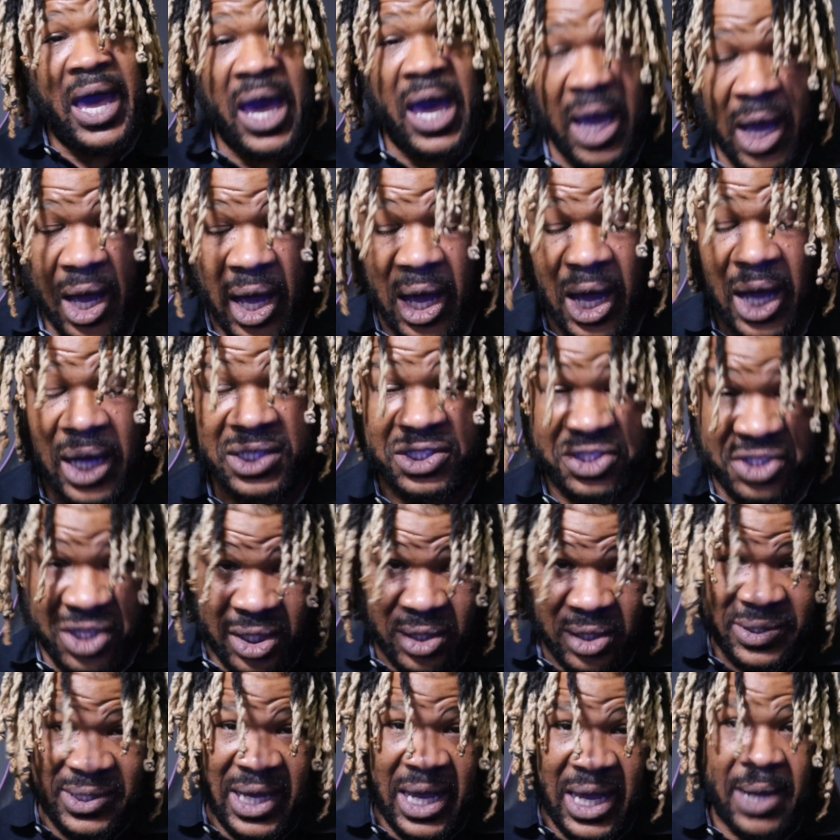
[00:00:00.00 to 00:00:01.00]
uh,
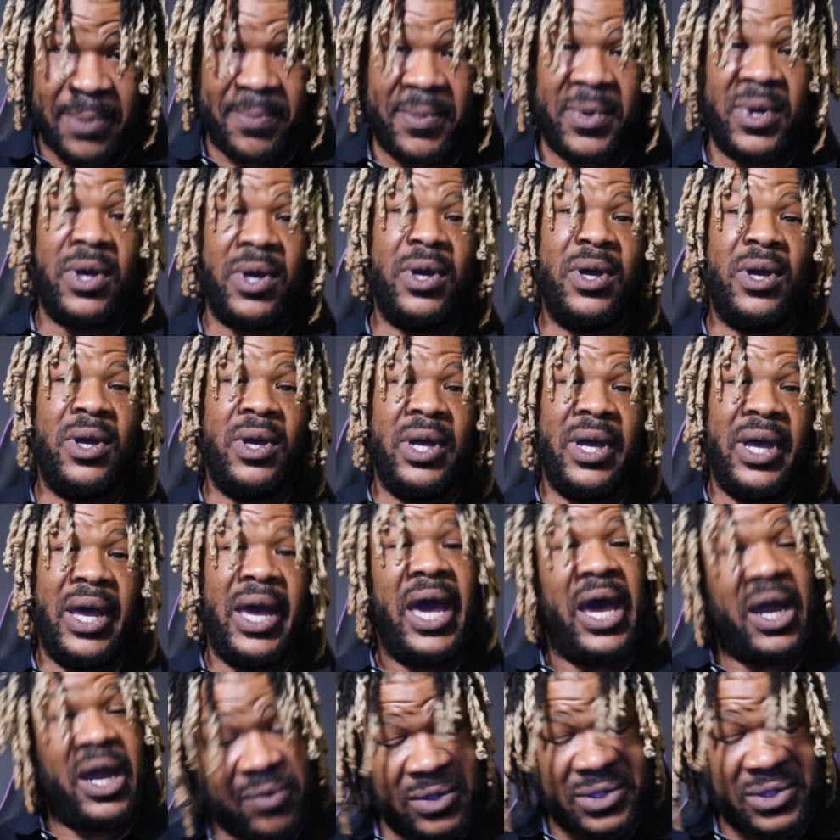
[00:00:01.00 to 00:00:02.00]
genotype
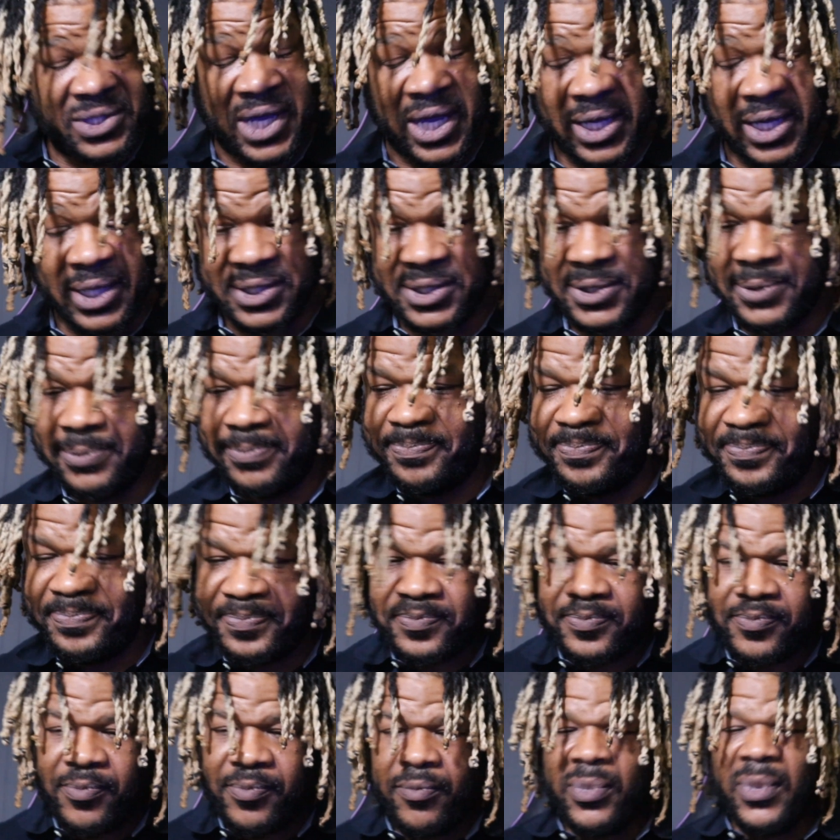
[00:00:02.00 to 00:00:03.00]
heterozygous.
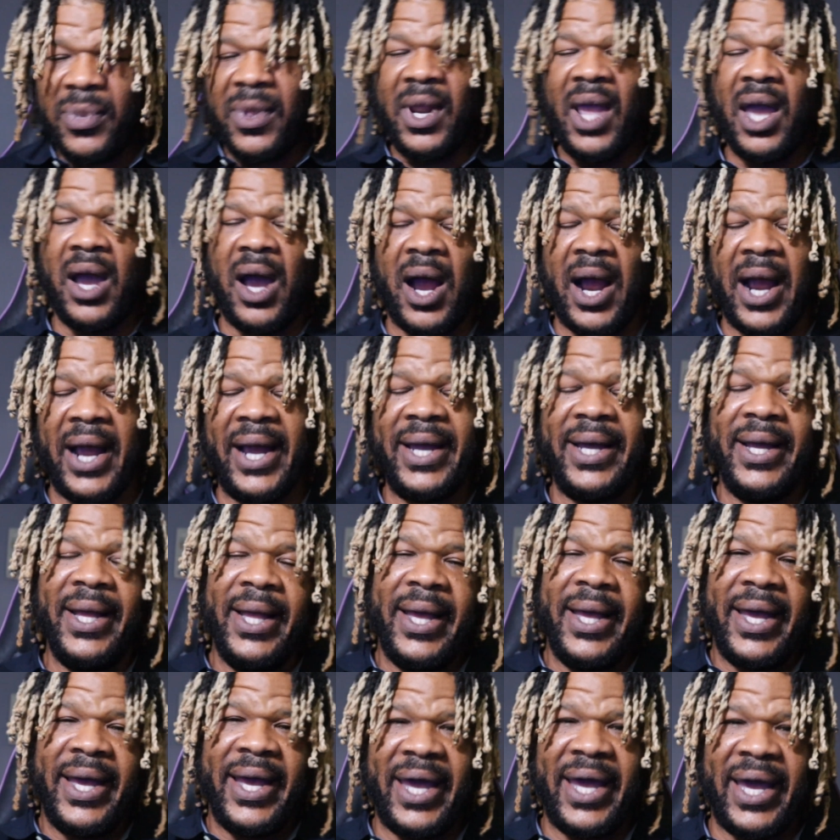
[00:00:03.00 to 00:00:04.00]
All right,
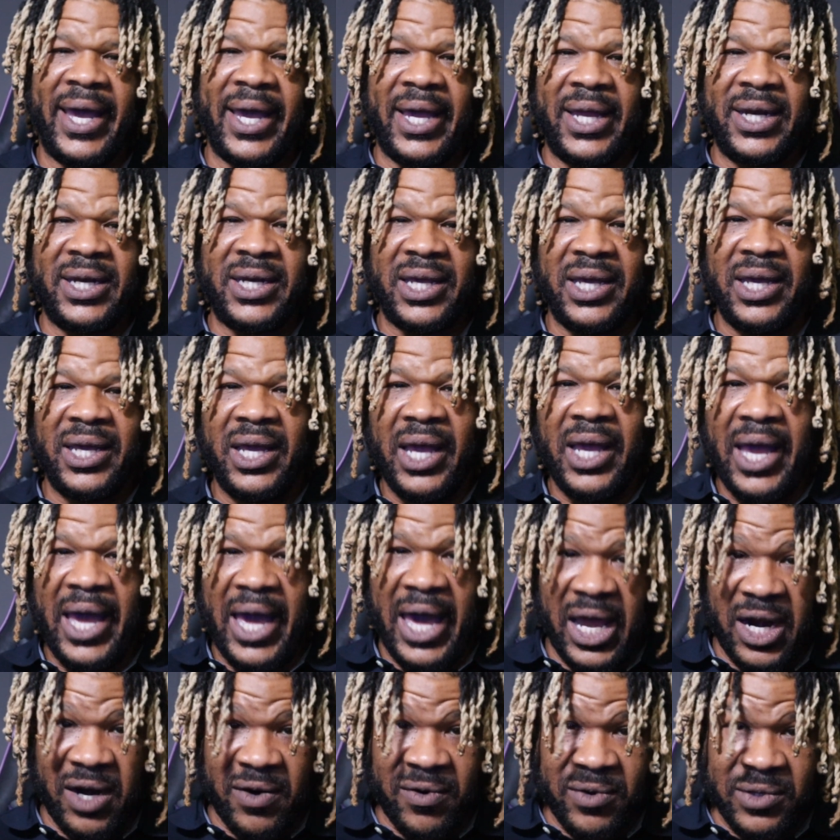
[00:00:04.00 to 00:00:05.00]
and
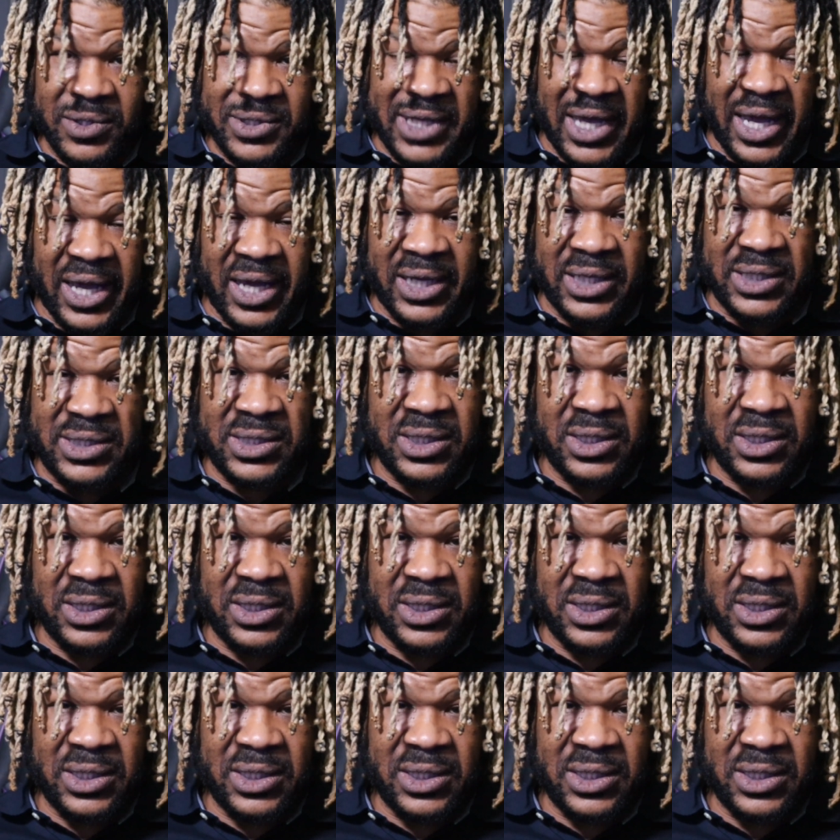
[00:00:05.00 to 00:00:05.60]
heterozygous